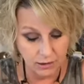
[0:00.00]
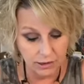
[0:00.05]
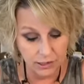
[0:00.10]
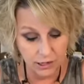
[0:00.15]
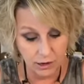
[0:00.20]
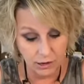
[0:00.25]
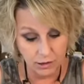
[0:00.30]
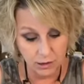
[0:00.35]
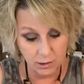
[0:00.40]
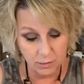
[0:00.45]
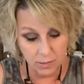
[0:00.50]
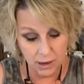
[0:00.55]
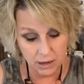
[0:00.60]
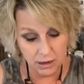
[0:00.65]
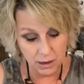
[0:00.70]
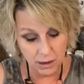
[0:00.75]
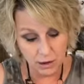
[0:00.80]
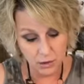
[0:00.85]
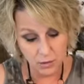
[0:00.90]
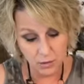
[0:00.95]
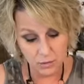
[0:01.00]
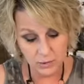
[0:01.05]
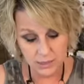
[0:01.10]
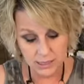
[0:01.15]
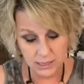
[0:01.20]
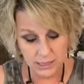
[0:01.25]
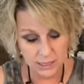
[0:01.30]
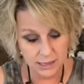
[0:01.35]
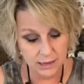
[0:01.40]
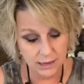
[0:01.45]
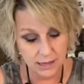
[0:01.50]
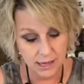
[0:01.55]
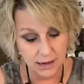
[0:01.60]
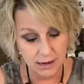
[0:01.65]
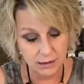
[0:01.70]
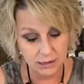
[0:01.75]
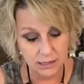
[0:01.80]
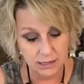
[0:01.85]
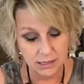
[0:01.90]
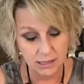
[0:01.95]
and y'all know my goal was
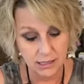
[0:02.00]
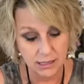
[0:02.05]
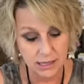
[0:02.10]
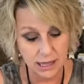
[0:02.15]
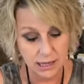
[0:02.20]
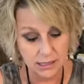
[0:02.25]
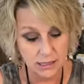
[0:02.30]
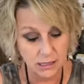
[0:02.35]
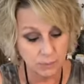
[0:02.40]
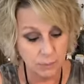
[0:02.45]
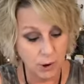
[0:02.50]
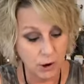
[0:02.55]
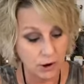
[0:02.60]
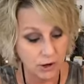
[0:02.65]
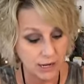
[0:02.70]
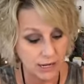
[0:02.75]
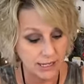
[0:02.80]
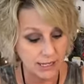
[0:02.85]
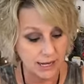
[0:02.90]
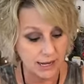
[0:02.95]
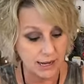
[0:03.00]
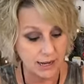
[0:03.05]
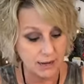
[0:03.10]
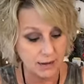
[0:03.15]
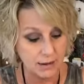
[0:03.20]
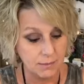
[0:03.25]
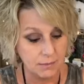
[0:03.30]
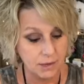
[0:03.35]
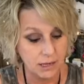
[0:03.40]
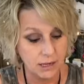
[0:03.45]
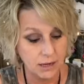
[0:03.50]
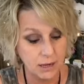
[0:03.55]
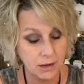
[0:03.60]
10,000, and that's party time.